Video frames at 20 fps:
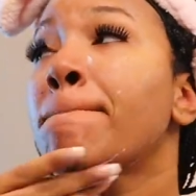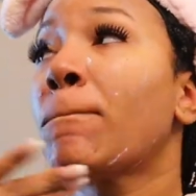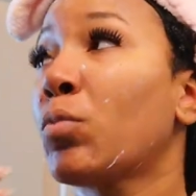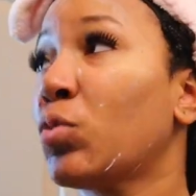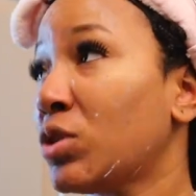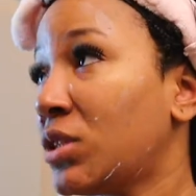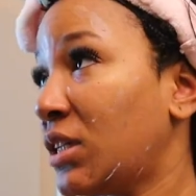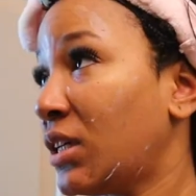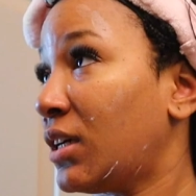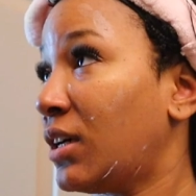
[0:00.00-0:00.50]

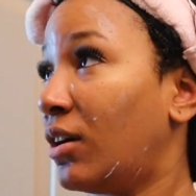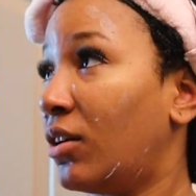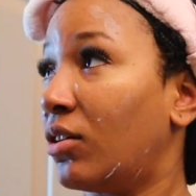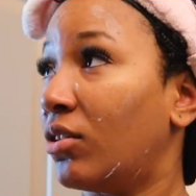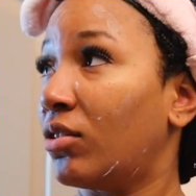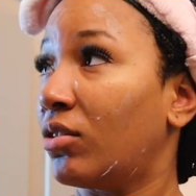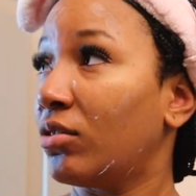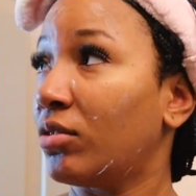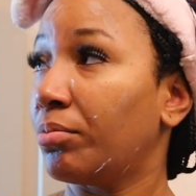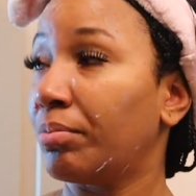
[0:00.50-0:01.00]
what's it
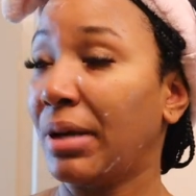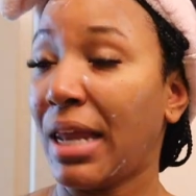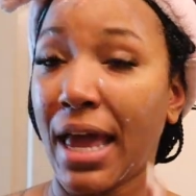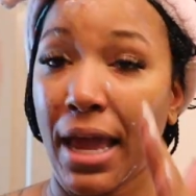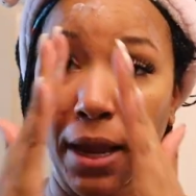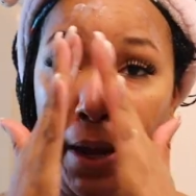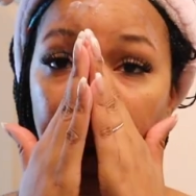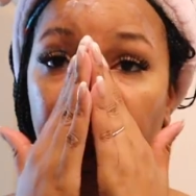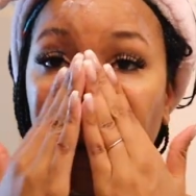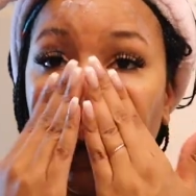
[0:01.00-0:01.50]
called?
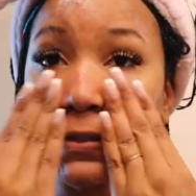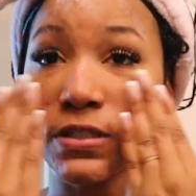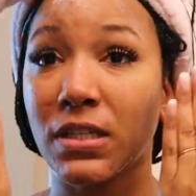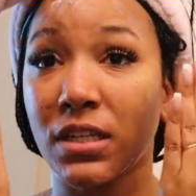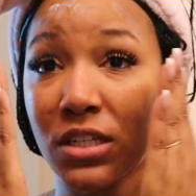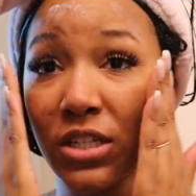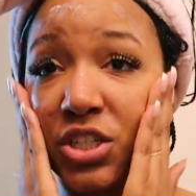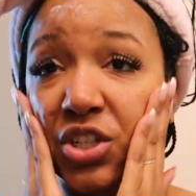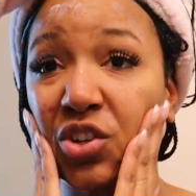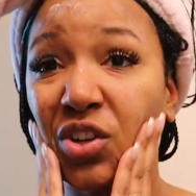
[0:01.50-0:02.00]
Black Girl
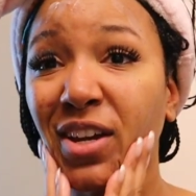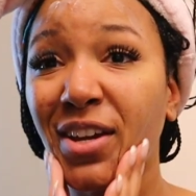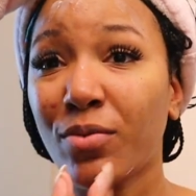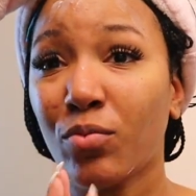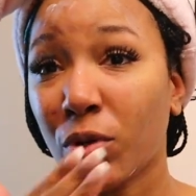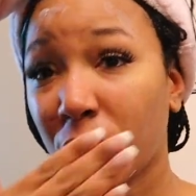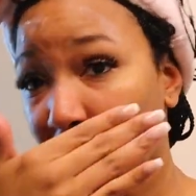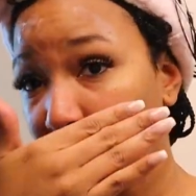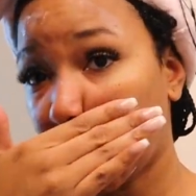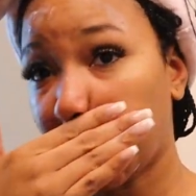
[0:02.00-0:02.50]
Sunscreen,
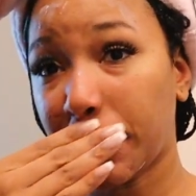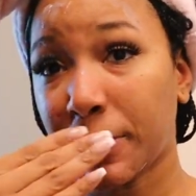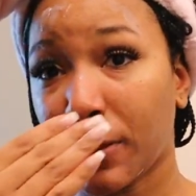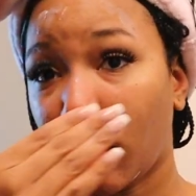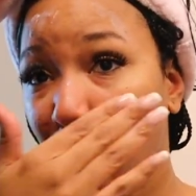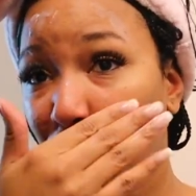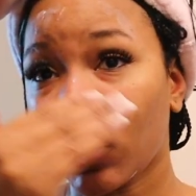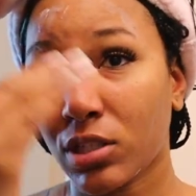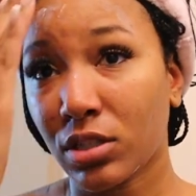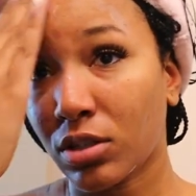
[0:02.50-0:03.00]
which is
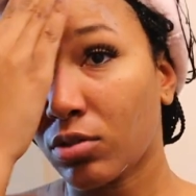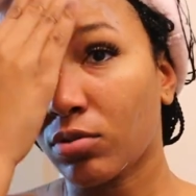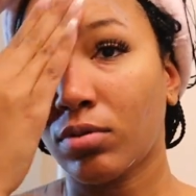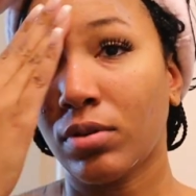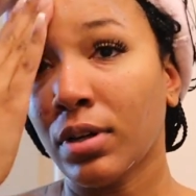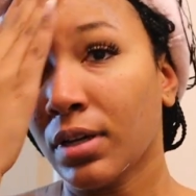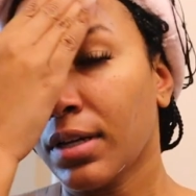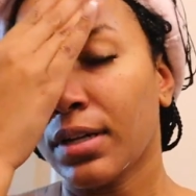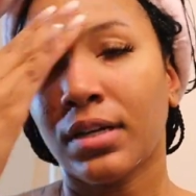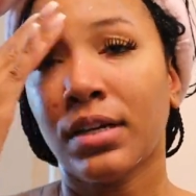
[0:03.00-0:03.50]
also
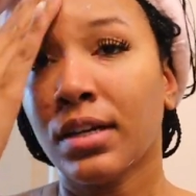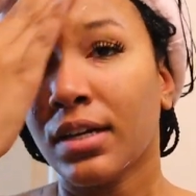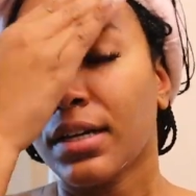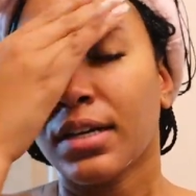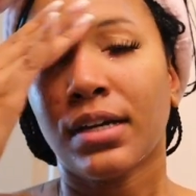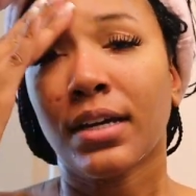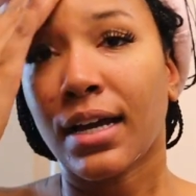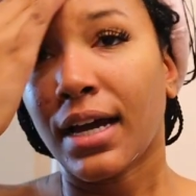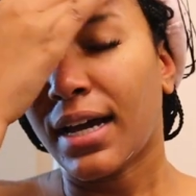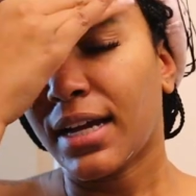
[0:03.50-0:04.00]

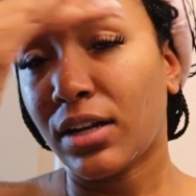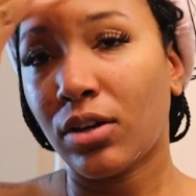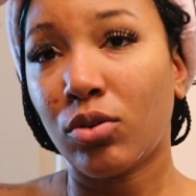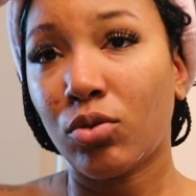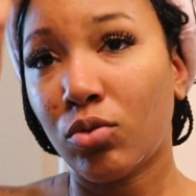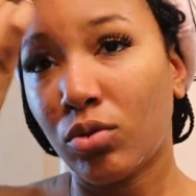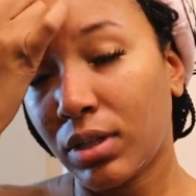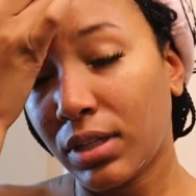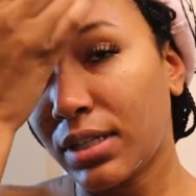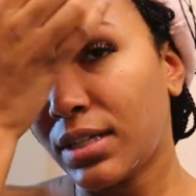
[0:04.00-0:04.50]
kind of
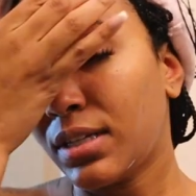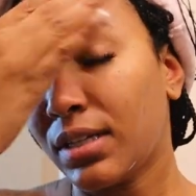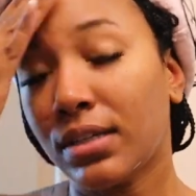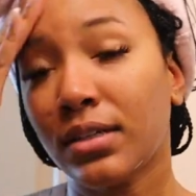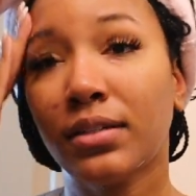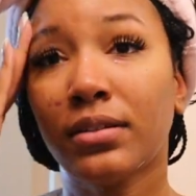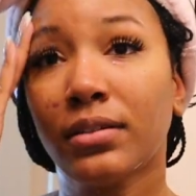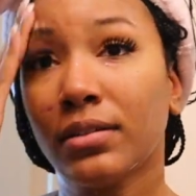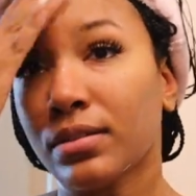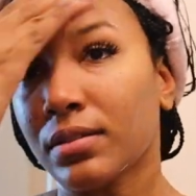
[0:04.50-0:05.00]
oily.
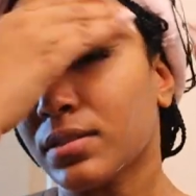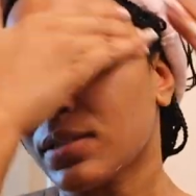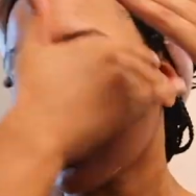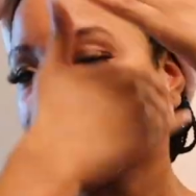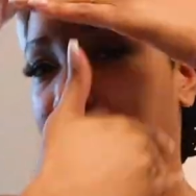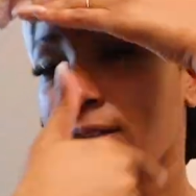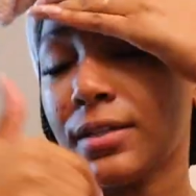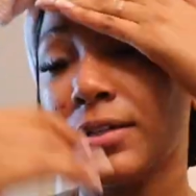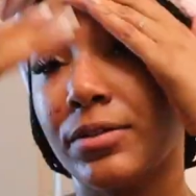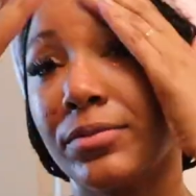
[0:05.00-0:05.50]

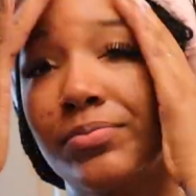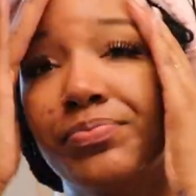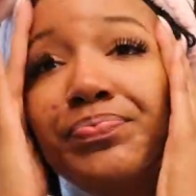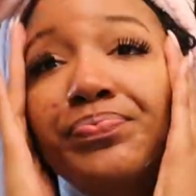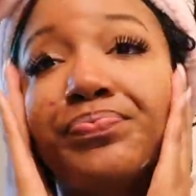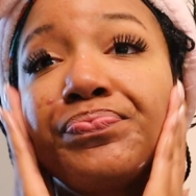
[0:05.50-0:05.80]
So,